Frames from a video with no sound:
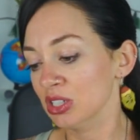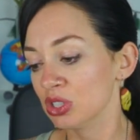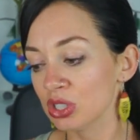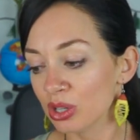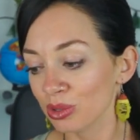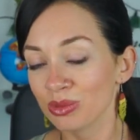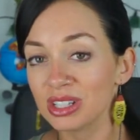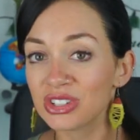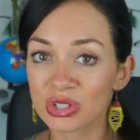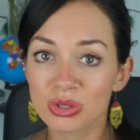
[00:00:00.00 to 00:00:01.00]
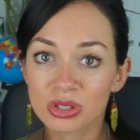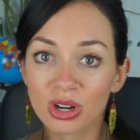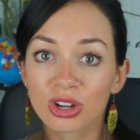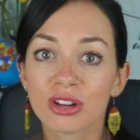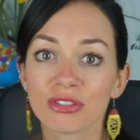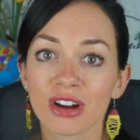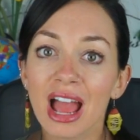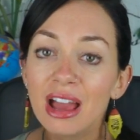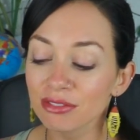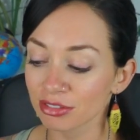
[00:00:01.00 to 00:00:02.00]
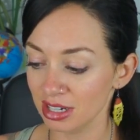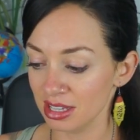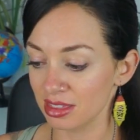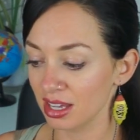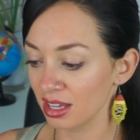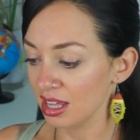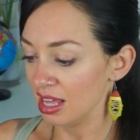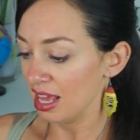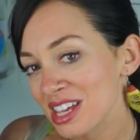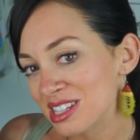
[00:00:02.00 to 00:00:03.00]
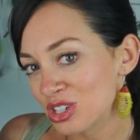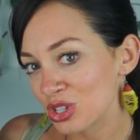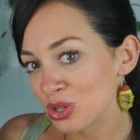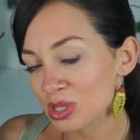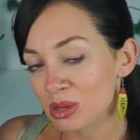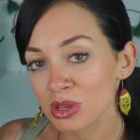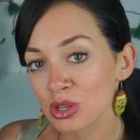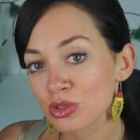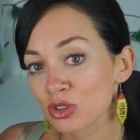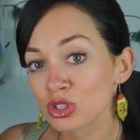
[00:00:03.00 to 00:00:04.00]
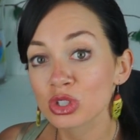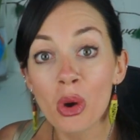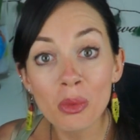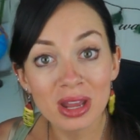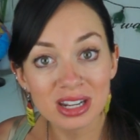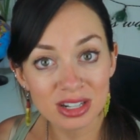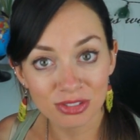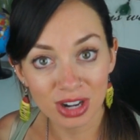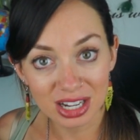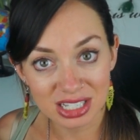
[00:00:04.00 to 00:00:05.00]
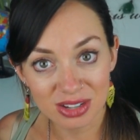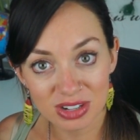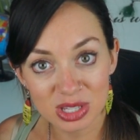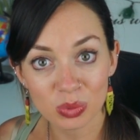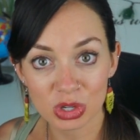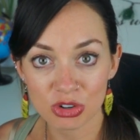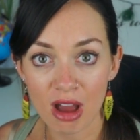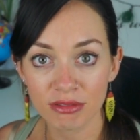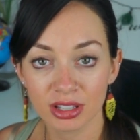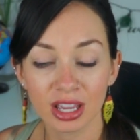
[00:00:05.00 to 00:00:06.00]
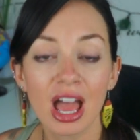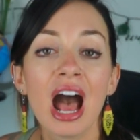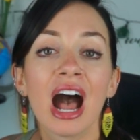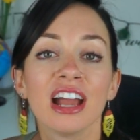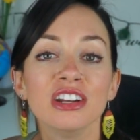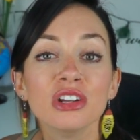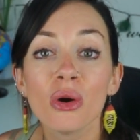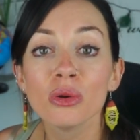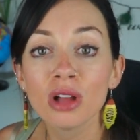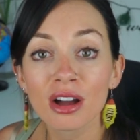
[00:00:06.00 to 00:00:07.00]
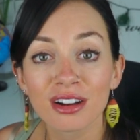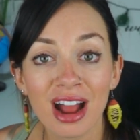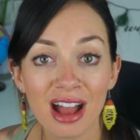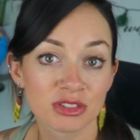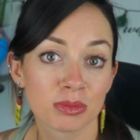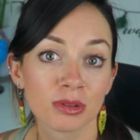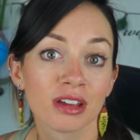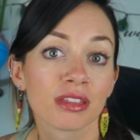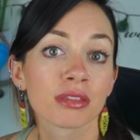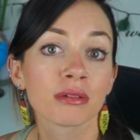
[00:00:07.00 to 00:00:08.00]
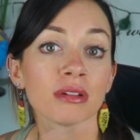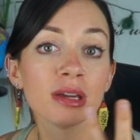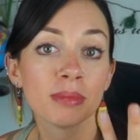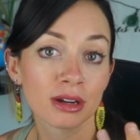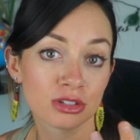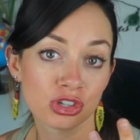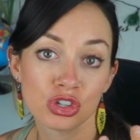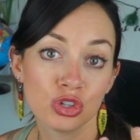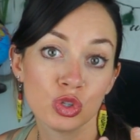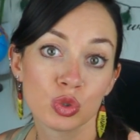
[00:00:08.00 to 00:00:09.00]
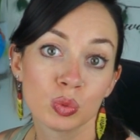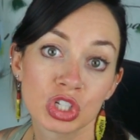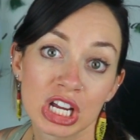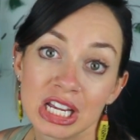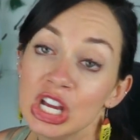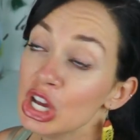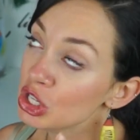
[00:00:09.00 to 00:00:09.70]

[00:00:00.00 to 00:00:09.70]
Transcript: So these shoes are good for everything. Because these shoes can be used for so many different activities when traveling, I no longer have to bring 3 pairs of shoes, which I